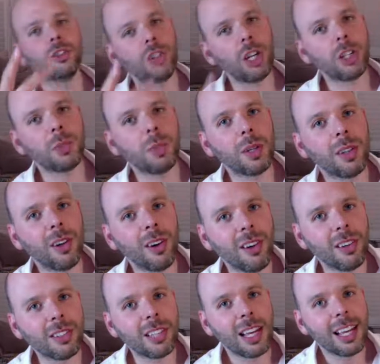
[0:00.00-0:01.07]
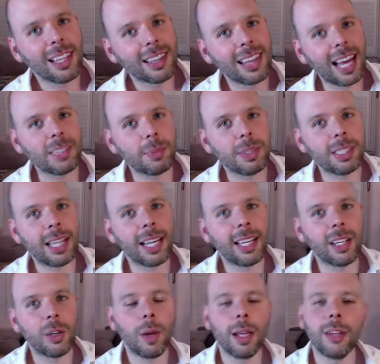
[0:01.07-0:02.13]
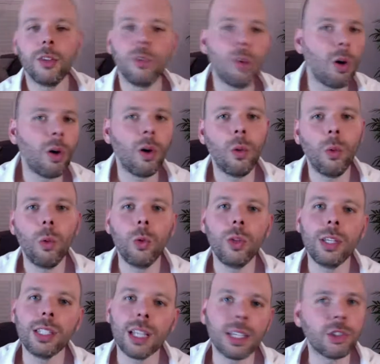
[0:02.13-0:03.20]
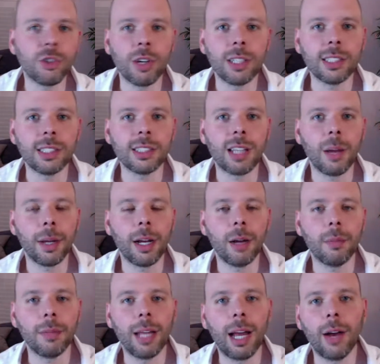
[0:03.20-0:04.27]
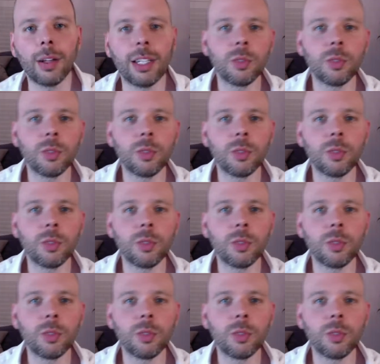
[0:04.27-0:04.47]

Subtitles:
just because that's been taken away, you've got all these other stresses coming up now.